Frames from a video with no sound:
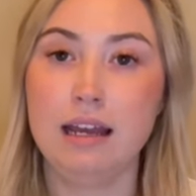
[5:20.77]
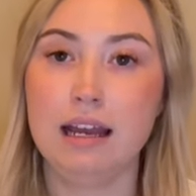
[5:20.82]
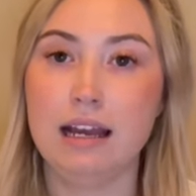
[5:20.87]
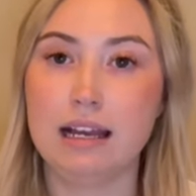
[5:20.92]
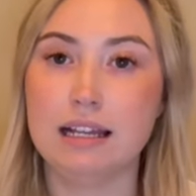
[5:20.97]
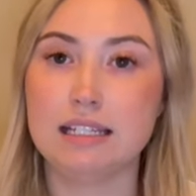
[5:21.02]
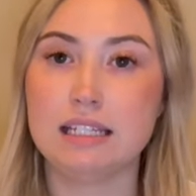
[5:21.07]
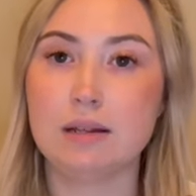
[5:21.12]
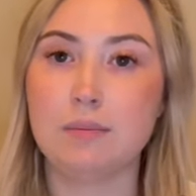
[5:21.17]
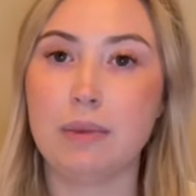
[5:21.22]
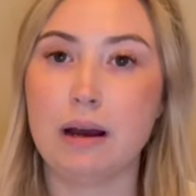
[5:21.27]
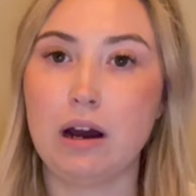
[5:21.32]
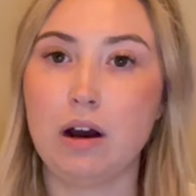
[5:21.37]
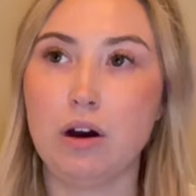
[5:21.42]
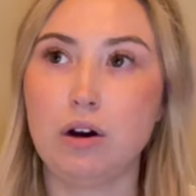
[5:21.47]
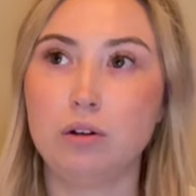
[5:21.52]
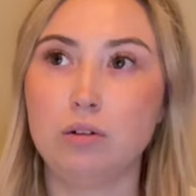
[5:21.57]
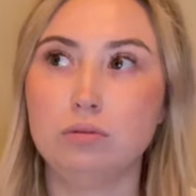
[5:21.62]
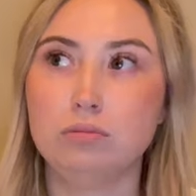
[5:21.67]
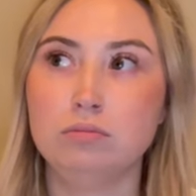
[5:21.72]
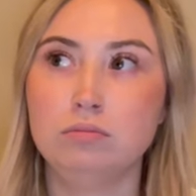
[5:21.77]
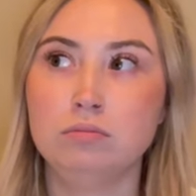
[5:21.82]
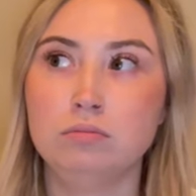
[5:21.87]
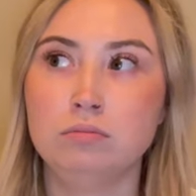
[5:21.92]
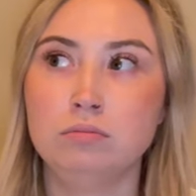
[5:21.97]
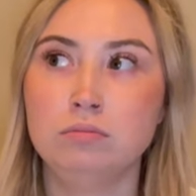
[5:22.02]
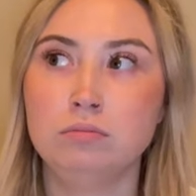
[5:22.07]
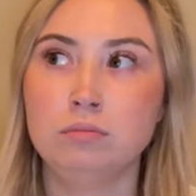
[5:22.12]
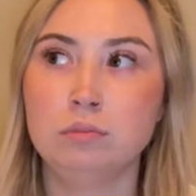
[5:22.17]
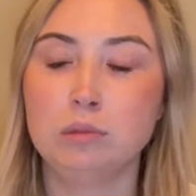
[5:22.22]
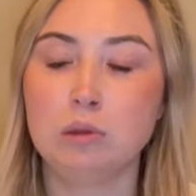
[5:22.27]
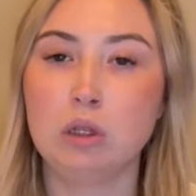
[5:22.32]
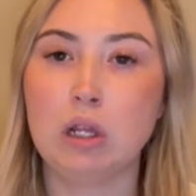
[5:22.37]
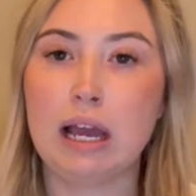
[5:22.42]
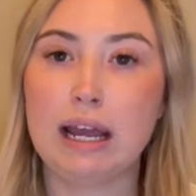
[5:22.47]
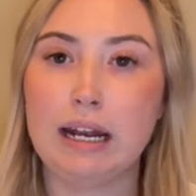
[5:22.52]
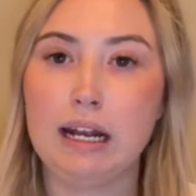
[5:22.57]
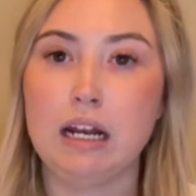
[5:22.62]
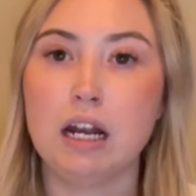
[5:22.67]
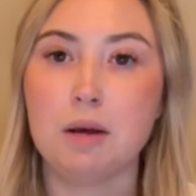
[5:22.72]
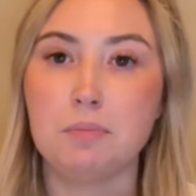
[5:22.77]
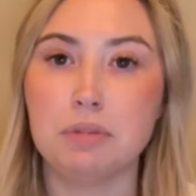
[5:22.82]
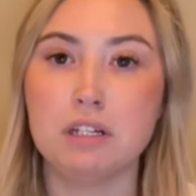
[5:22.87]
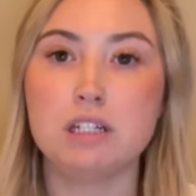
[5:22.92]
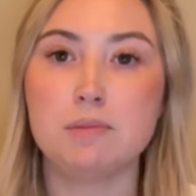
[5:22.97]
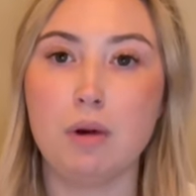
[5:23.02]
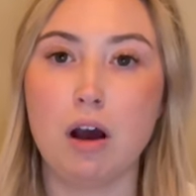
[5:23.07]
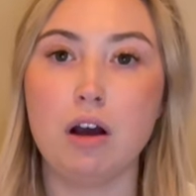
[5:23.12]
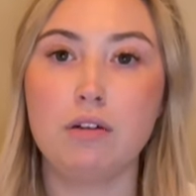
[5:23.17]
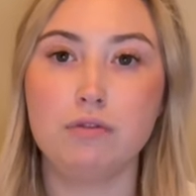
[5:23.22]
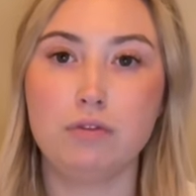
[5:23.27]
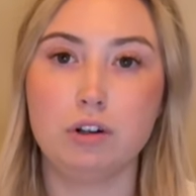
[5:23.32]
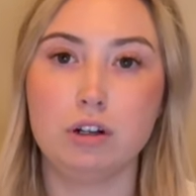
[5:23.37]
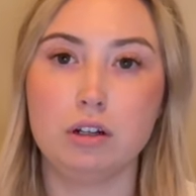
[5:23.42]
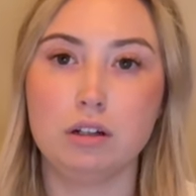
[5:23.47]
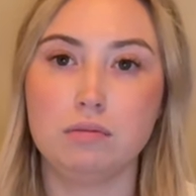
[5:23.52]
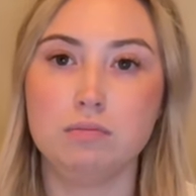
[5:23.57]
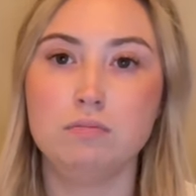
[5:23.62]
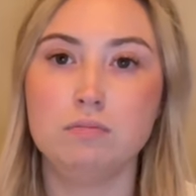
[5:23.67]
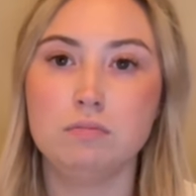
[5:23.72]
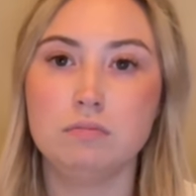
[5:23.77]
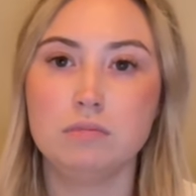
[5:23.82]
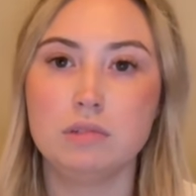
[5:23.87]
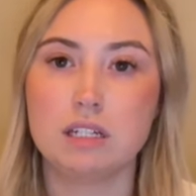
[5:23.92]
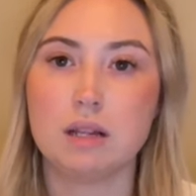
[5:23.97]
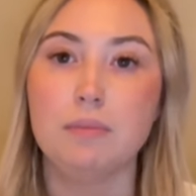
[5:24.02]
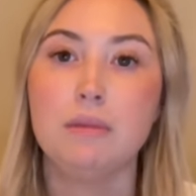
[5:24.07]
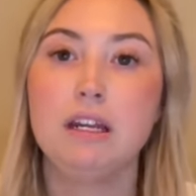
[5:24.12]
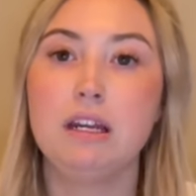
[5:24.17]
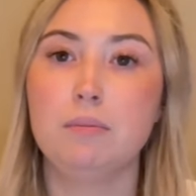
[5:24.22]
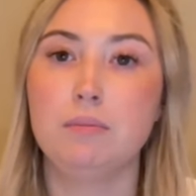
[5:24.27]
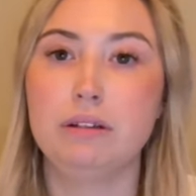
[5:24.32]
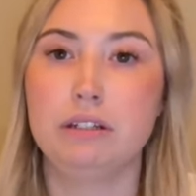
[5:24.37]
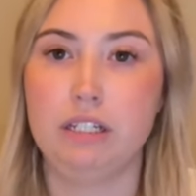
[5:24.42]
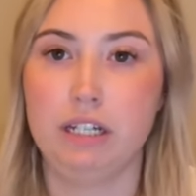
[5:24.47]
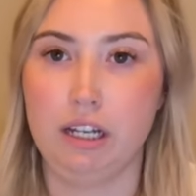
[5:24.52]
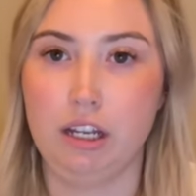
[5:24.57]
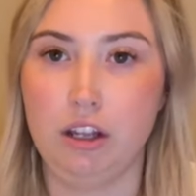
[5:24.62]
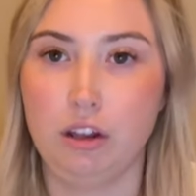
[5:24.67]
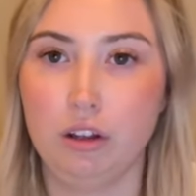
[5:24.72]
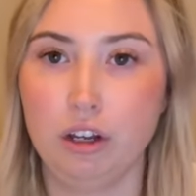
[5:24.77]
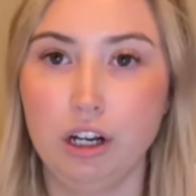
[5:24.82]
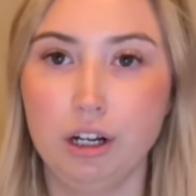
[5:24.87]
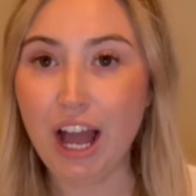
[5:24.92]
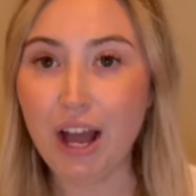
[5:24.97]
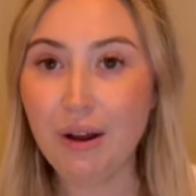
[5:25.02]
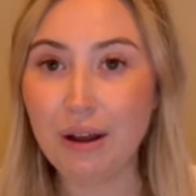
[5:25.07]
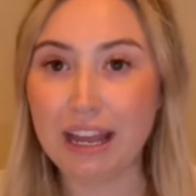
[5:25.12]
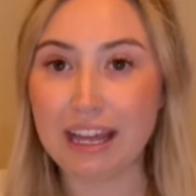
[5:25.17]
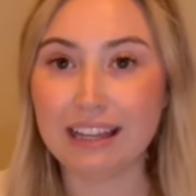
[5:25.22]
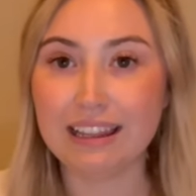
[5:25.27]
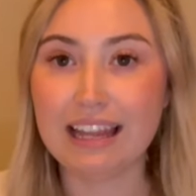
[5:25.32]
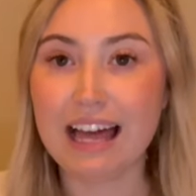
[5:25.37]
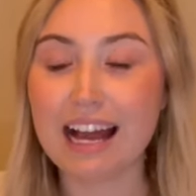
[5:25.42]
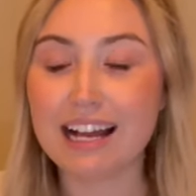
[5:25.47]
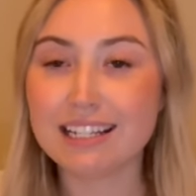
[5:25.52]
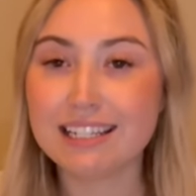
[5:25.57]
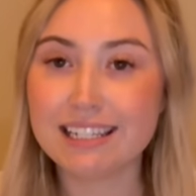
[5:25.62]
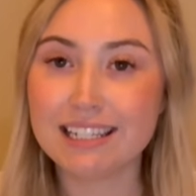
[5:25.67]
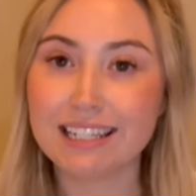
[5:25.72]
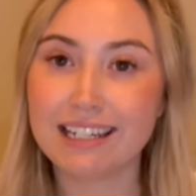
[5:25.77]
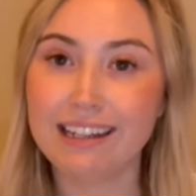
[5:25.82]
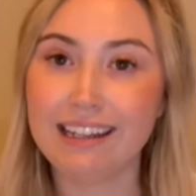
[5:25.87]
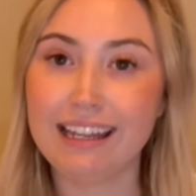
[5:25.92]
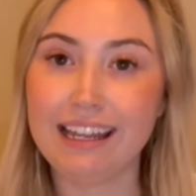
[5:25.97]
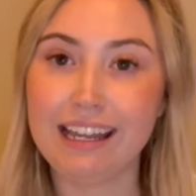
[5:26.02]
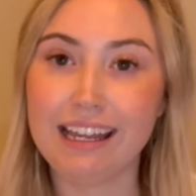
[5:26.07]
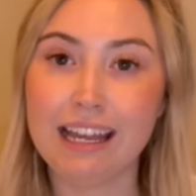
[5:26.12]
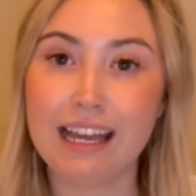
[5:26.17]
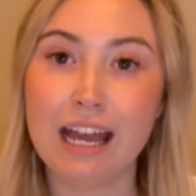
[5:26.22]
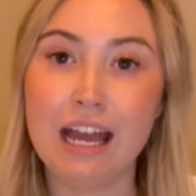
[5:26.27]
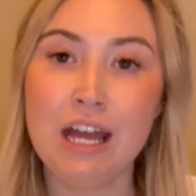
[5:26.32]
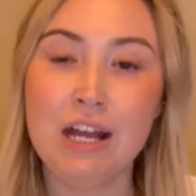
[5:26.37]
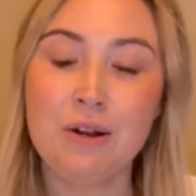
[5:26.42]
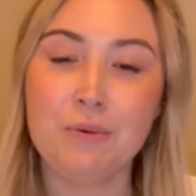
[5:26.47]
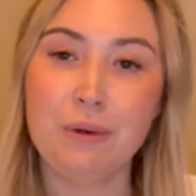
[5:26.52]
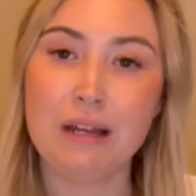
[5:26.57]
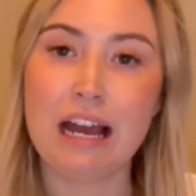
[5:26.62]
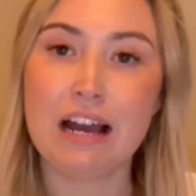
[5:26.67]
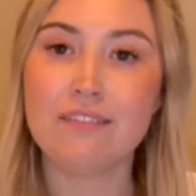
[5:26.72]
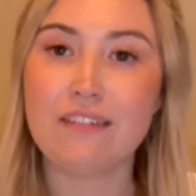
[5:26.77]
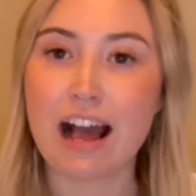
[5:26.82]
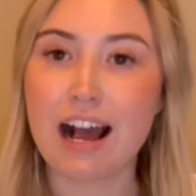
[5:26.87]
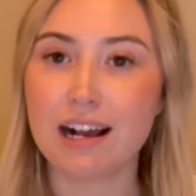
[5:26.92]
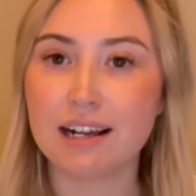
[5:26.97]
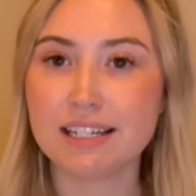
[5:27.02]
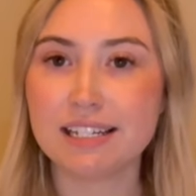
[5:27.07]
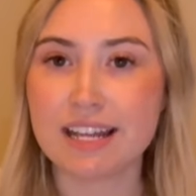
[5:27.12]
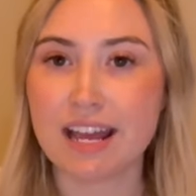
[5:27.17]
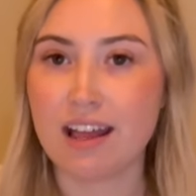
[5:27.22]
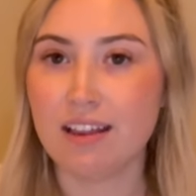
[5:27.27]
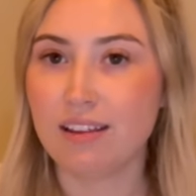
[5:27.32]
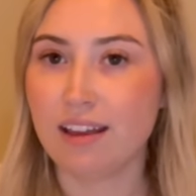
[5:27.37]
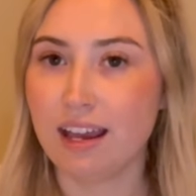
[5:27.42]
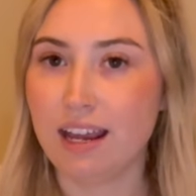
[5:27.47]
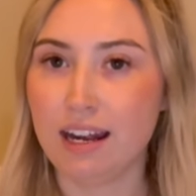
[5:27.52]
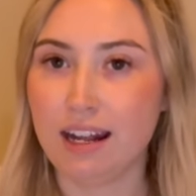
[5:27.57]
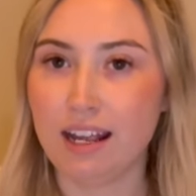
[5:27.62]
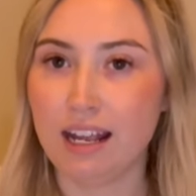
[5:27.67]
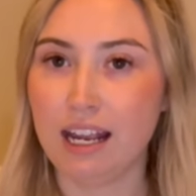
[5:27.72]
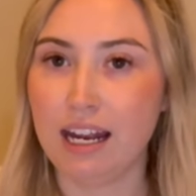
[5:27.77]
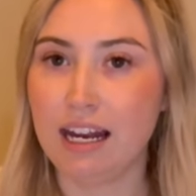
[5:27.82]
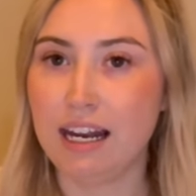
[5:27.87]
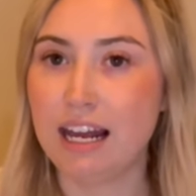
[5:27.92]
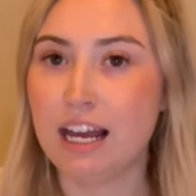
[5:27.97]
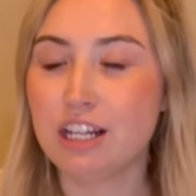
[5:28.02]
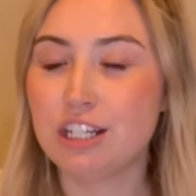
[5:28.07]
It's about lighting up a spot for something in particular. Okay, lastly, we have accent lighting.